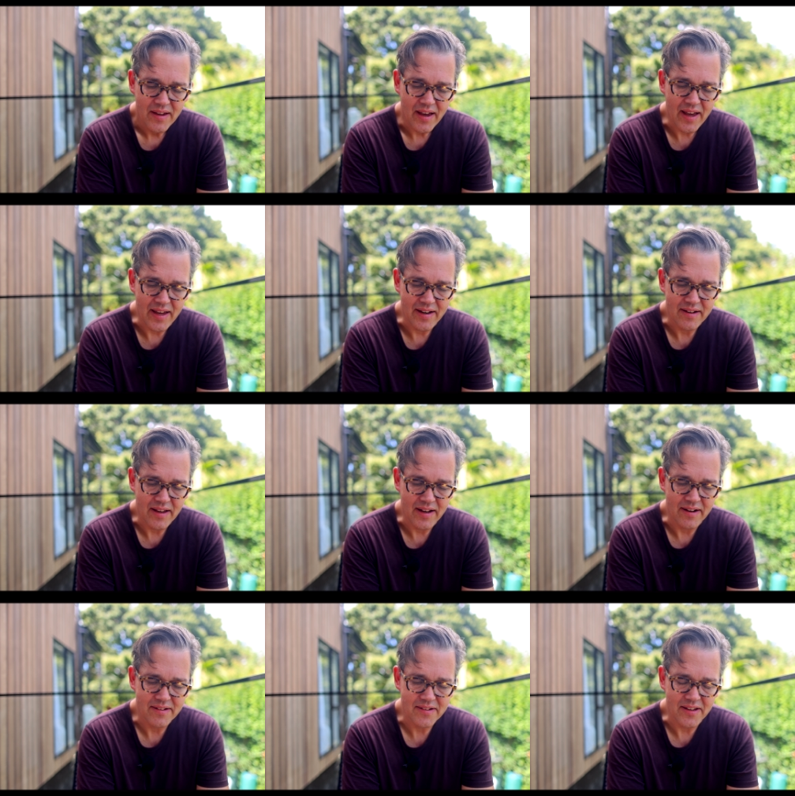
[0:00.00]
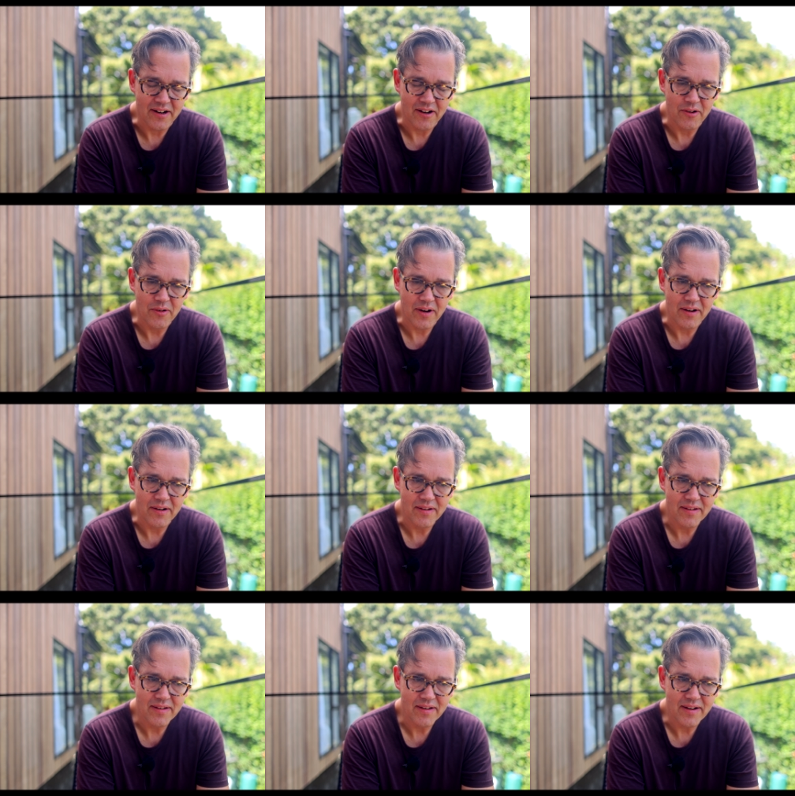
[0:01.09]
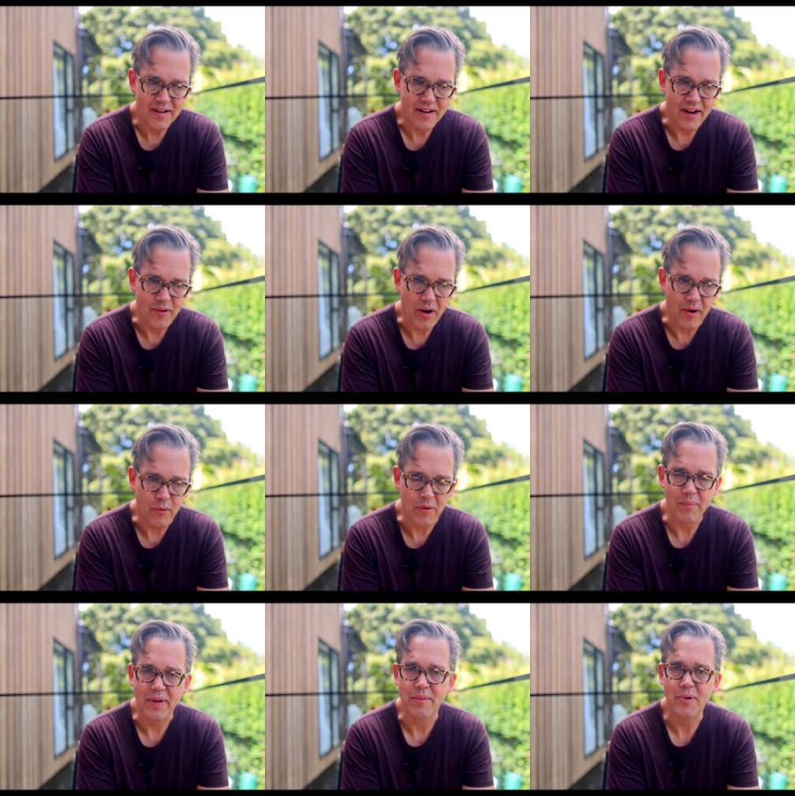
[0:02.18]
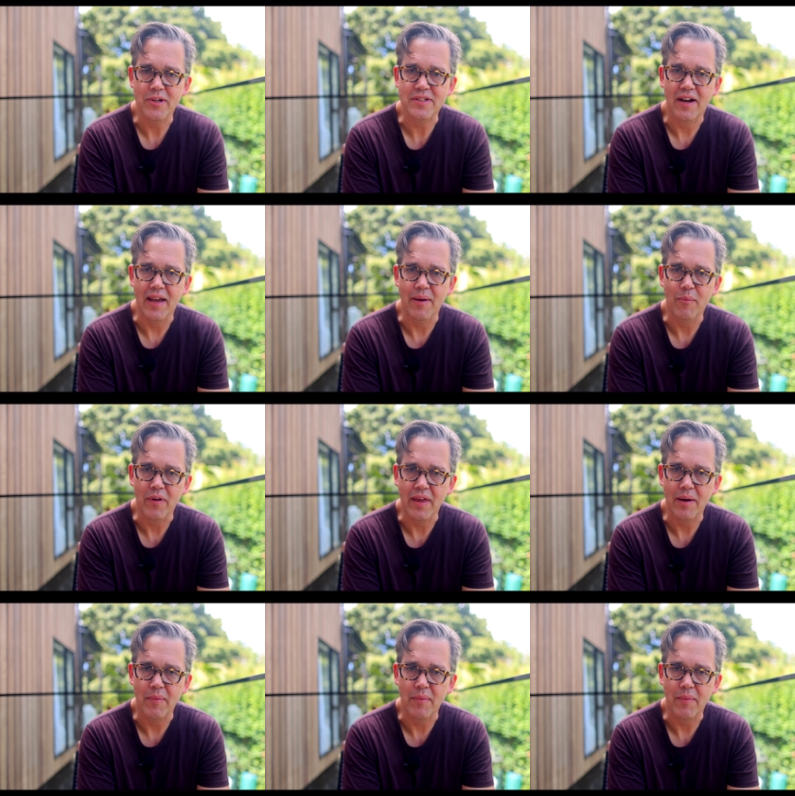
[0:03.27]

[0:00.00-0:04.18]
And you know, I wouldn't be the person I am without